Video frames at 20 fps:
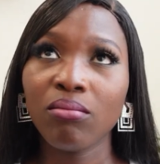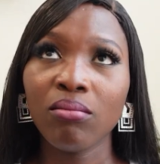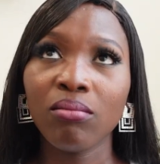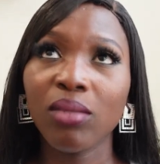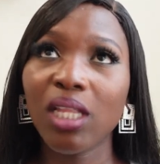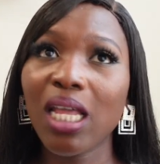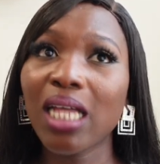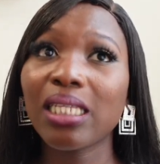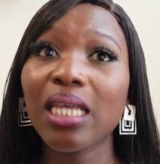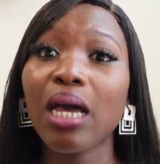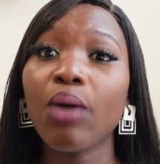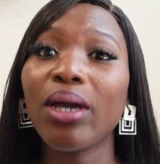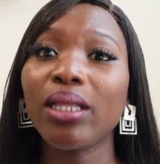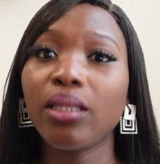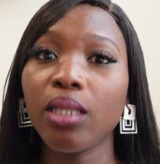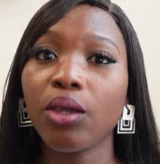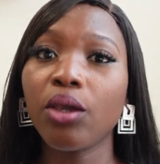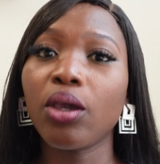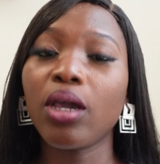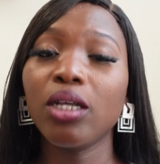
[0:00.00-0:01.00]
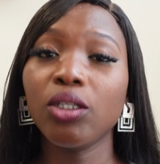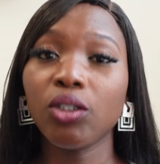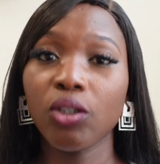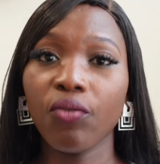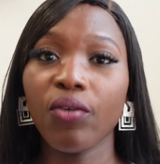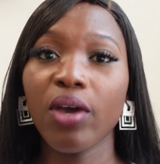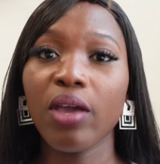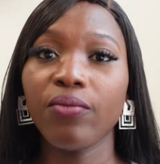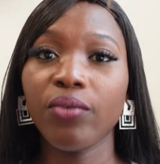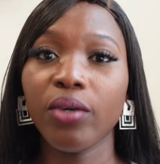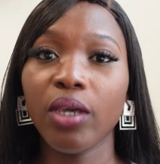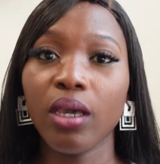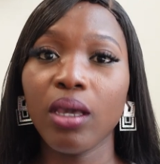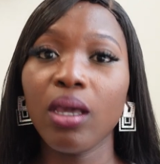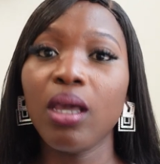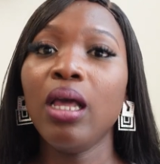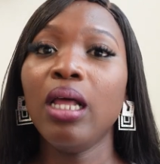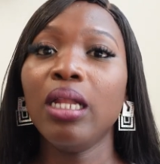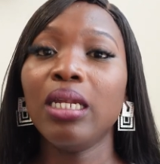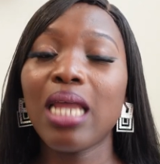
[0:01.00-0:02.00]
That's how I think you can survive here.
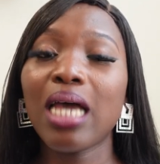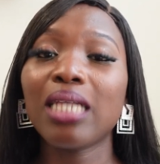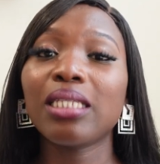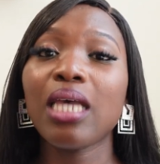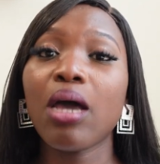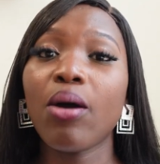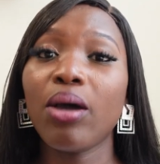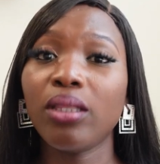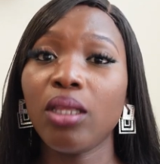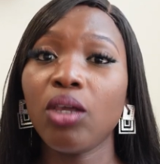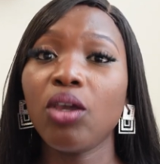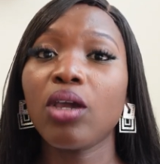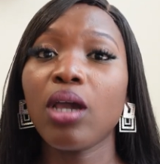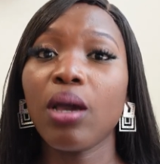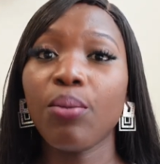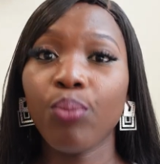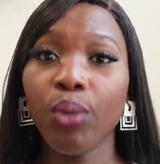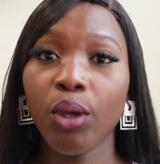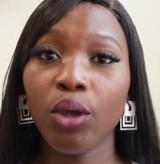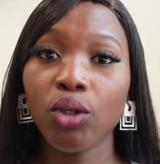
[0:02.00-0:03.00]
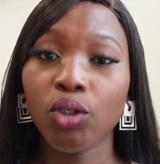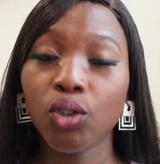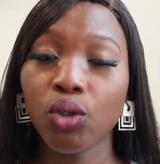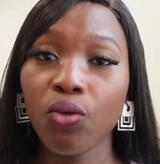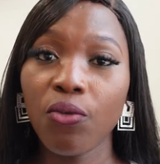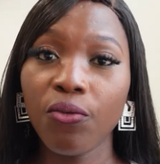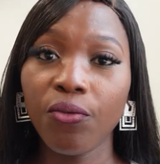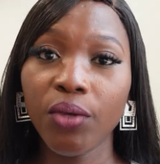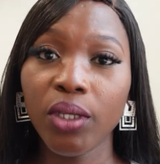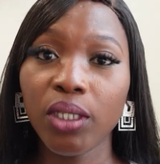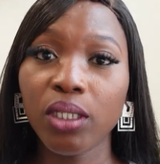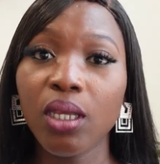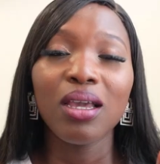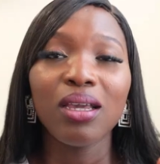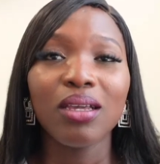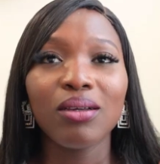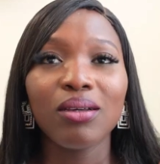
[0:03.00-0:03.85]
That's how I think you can pay your school fees.